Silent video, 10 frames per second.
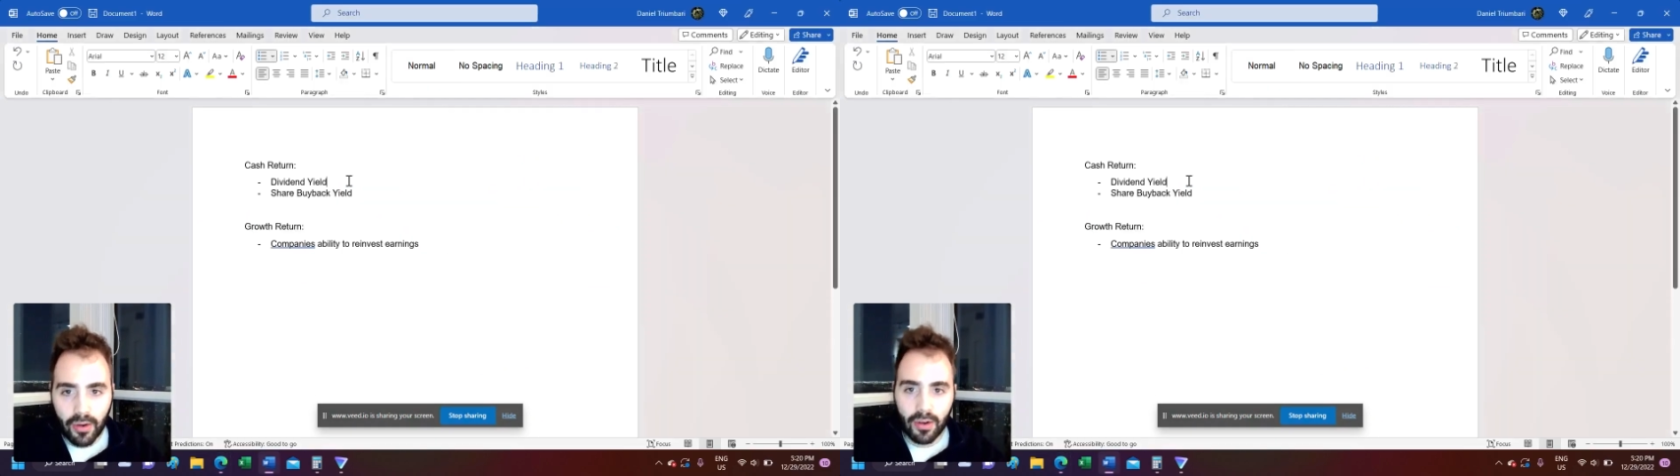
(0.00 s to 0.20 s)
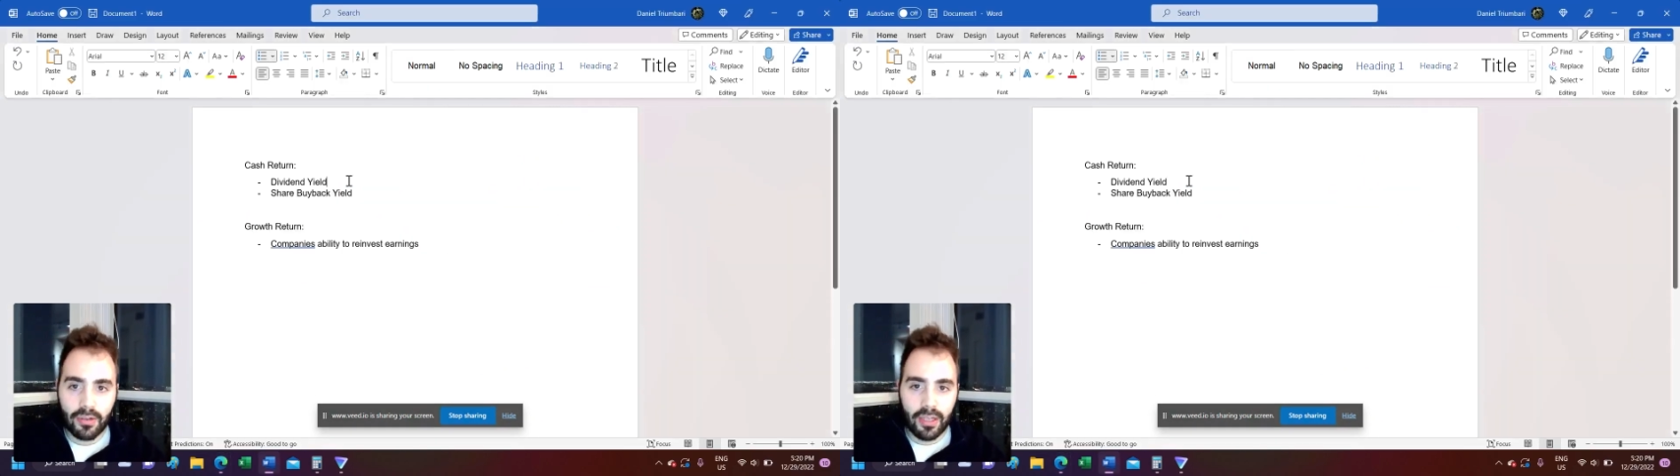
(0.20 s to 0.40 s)

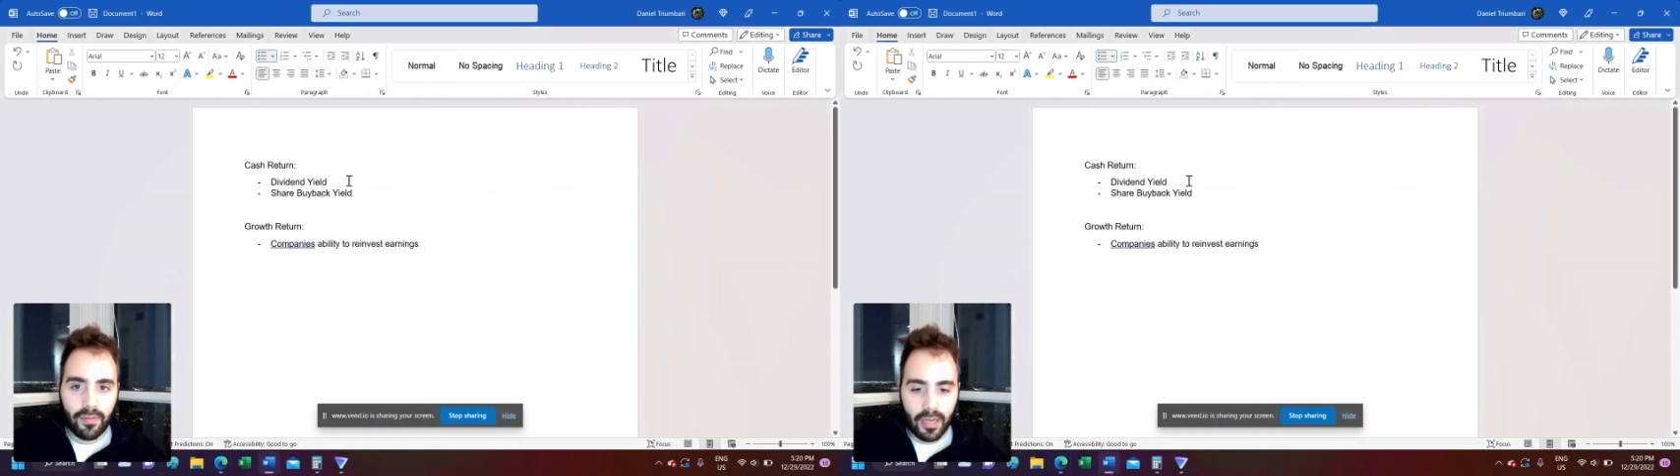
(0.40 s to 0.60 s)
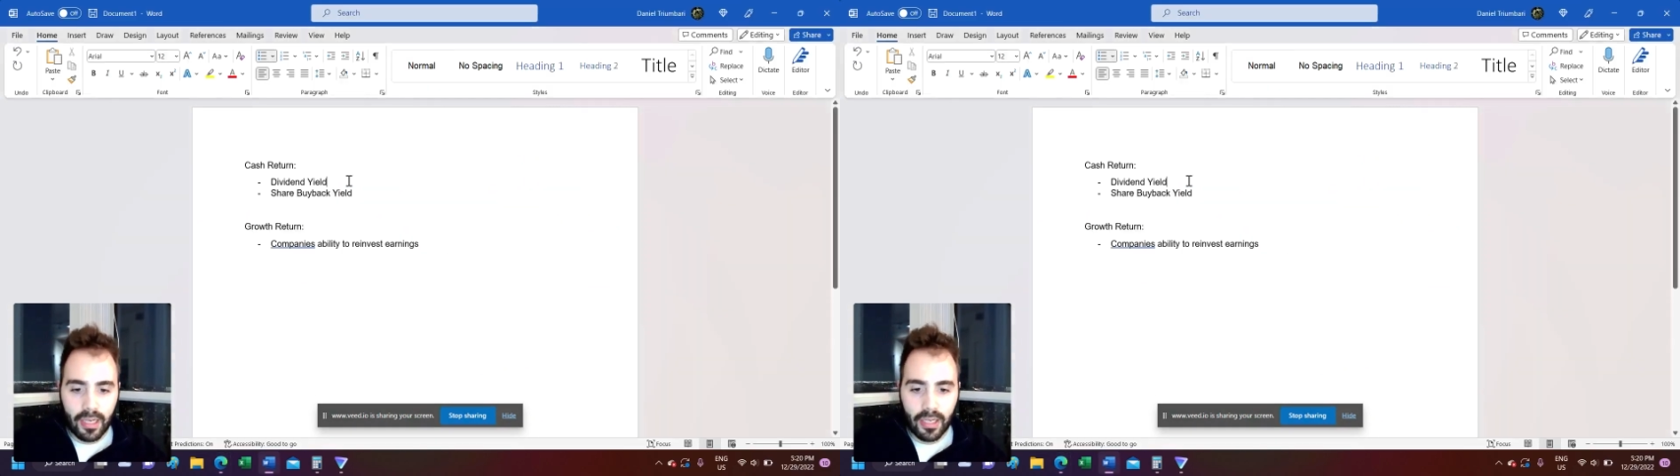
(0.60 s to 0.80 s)
our
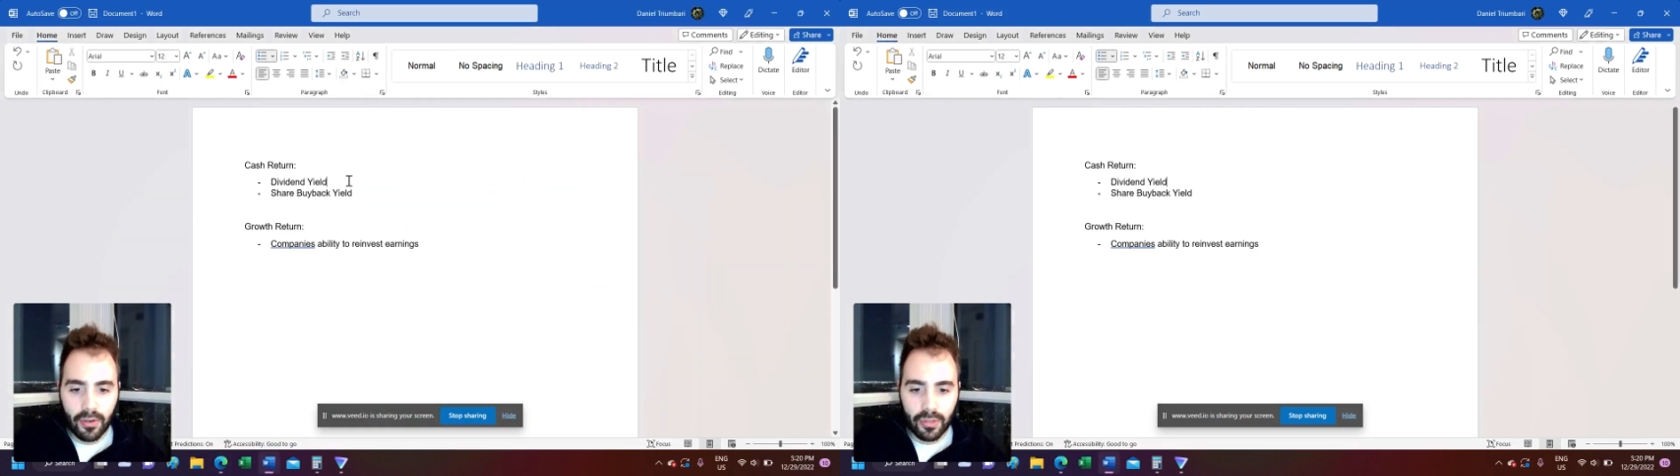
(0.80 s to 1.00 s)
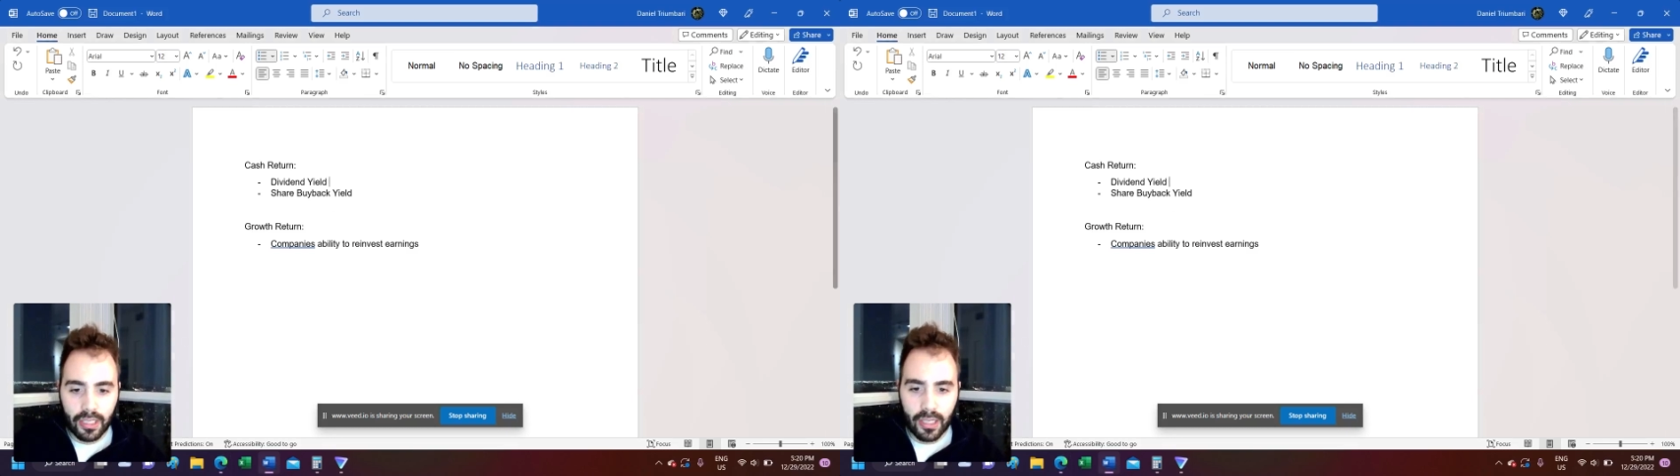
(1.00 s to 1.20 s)
dividend
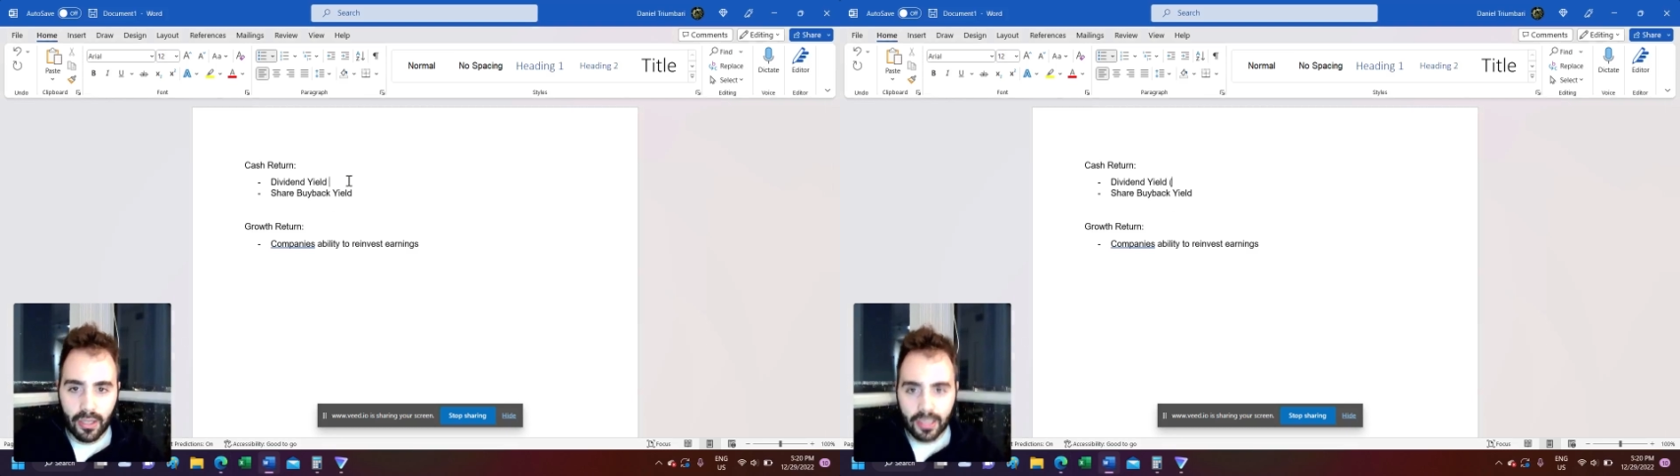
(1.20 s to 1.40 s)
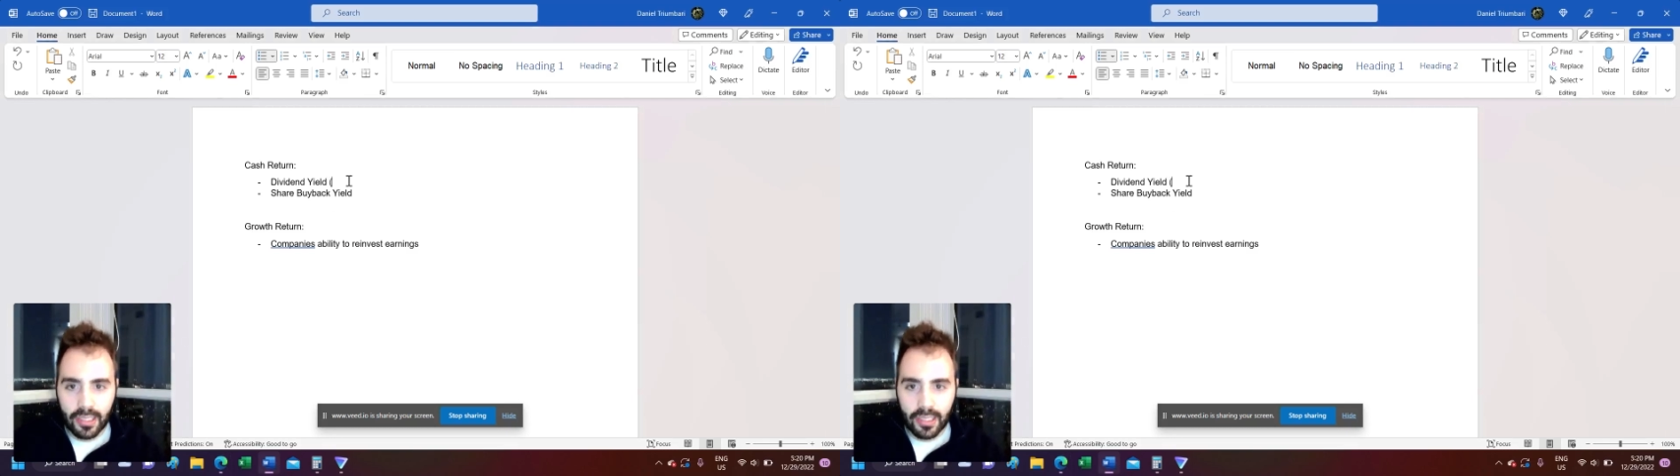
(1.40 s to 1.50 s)
yield here